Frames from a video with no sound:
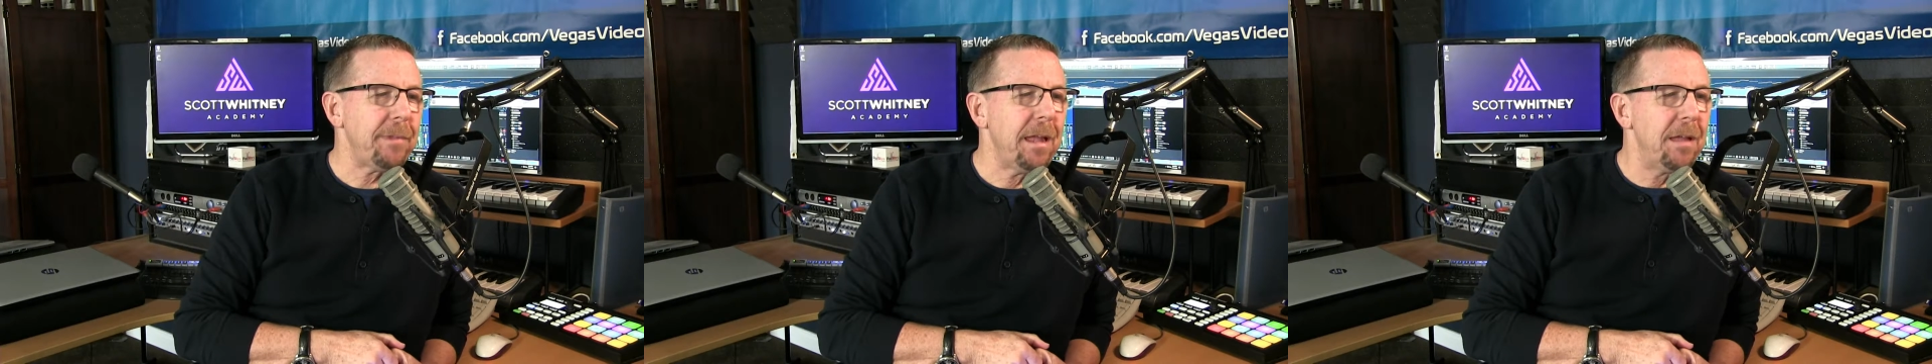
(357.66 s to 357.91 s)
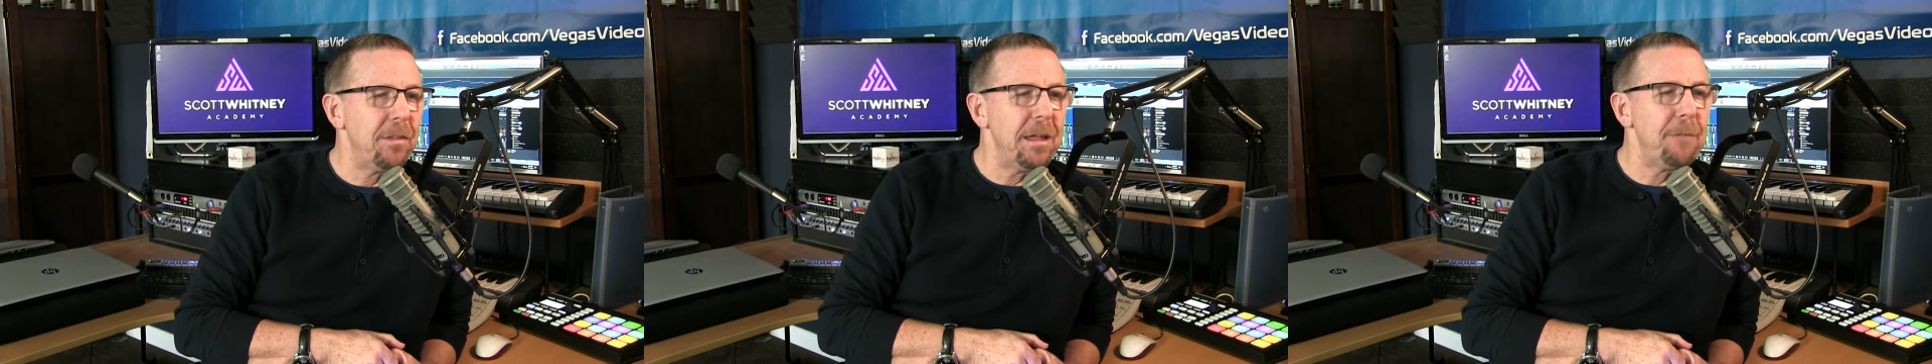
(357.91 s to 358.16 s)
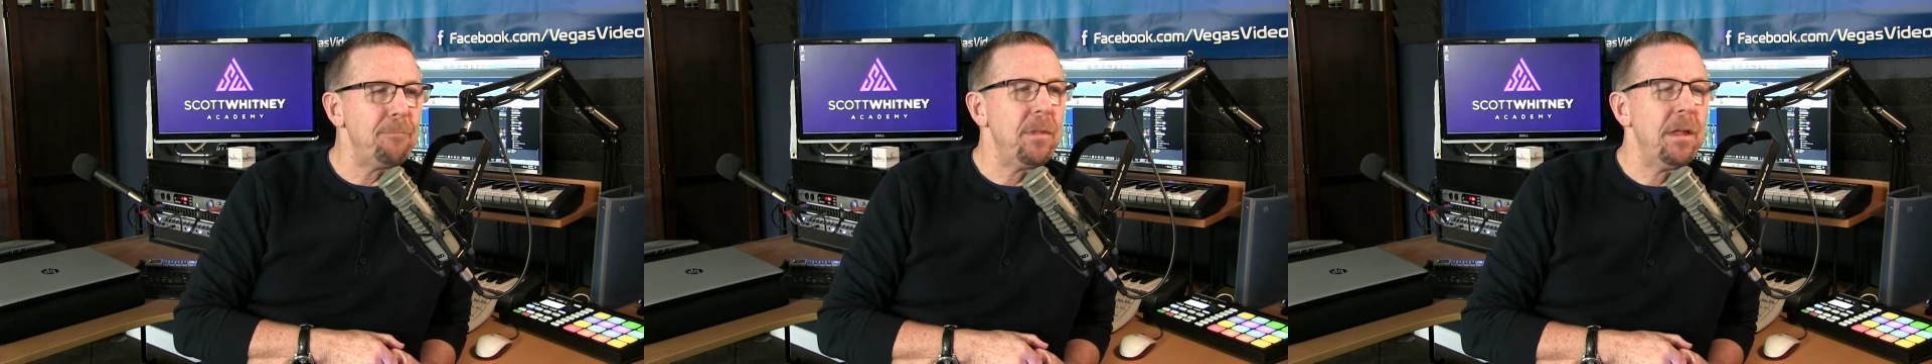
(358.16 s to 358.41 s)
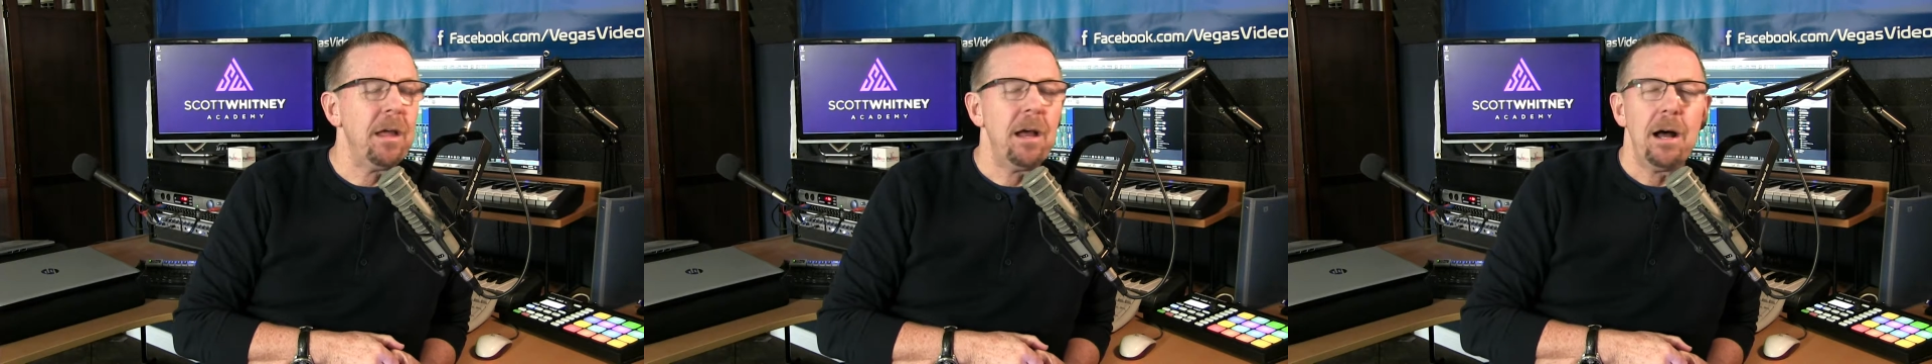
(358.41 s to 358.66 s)
And then,
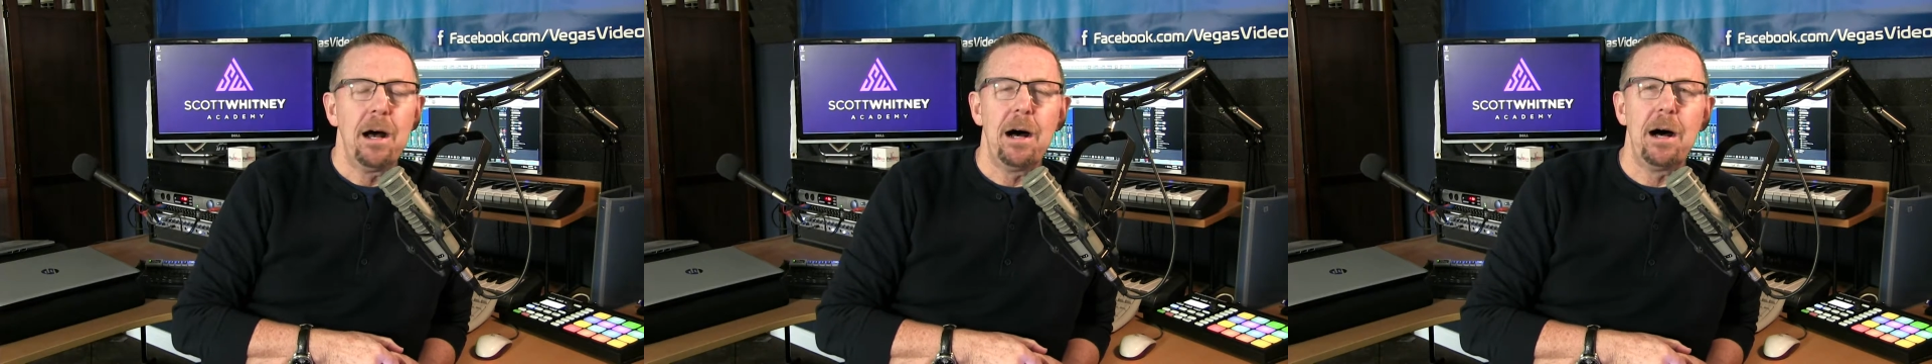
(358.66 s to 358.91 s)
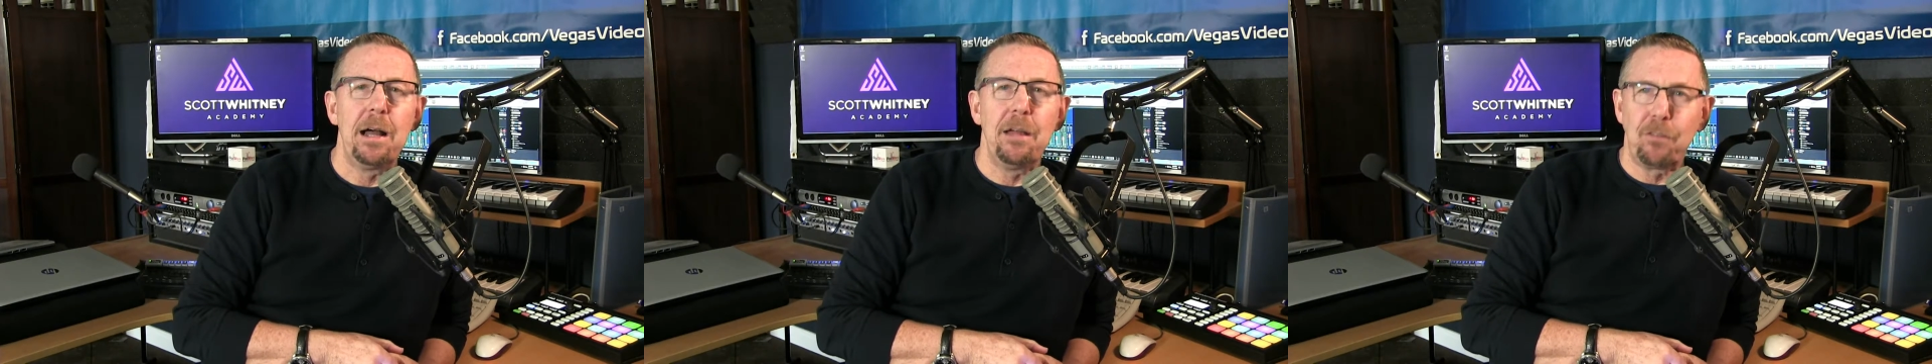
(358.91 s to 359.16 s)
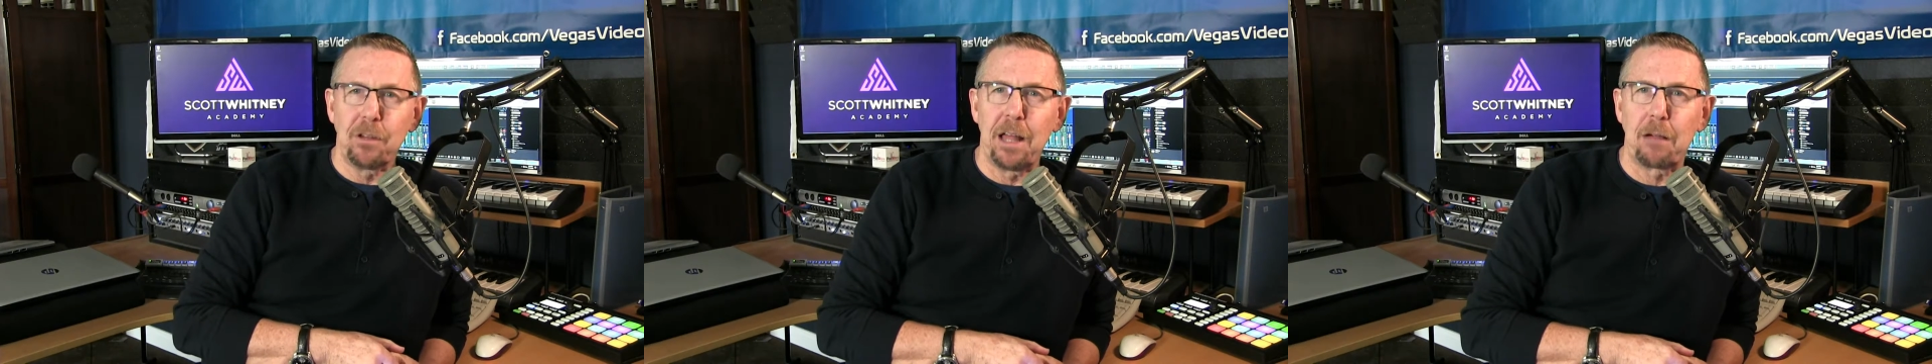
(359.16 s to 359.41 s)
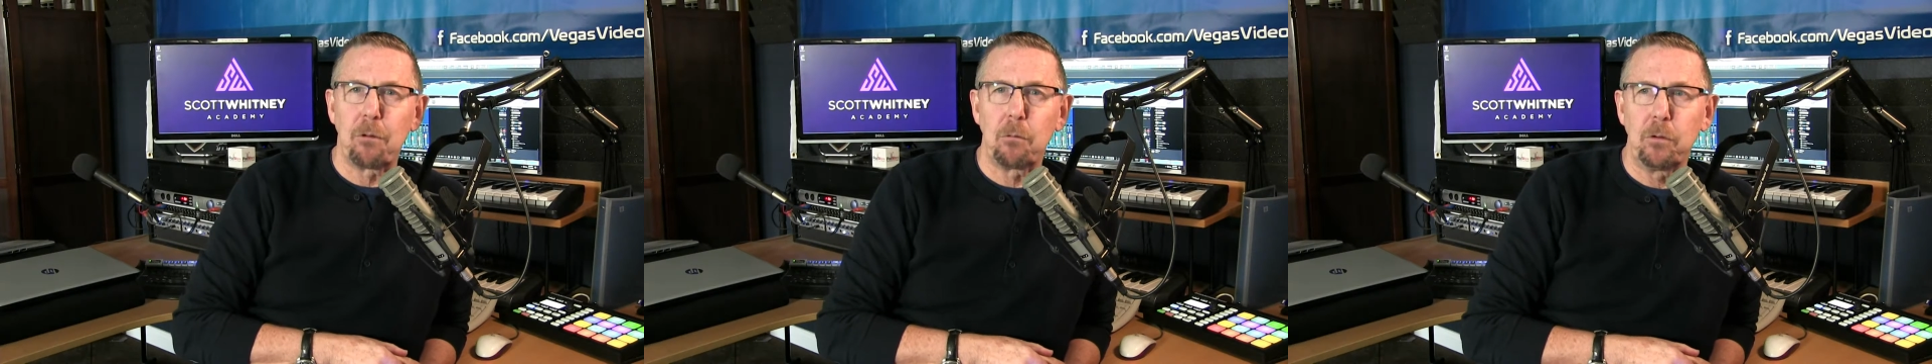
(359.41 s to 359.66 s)
if you
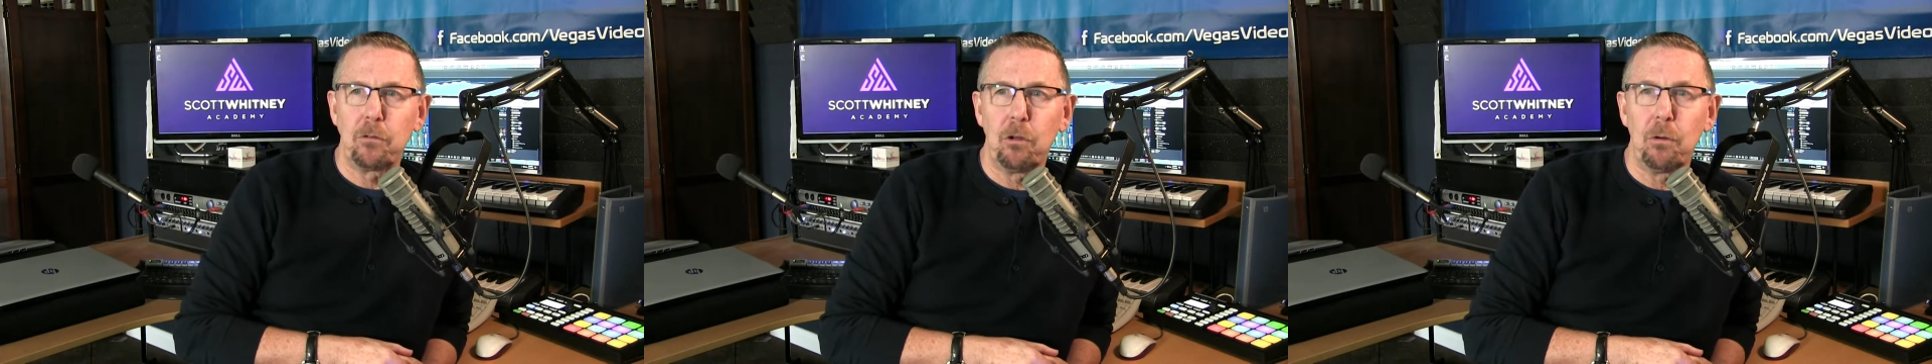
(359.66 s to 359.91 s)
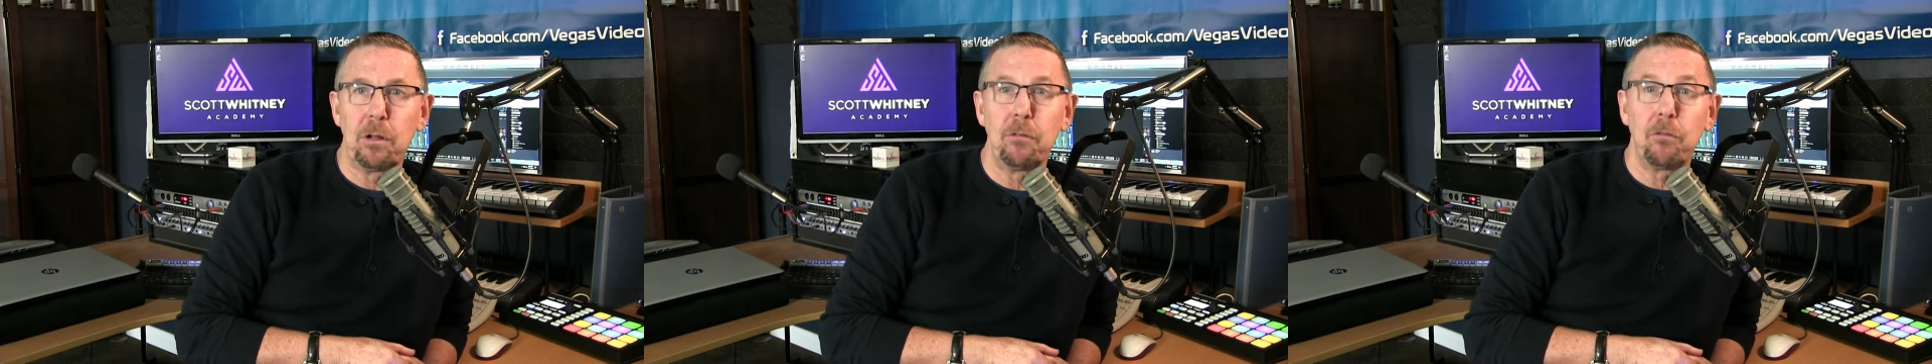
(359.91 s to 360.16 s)
like what we're doing,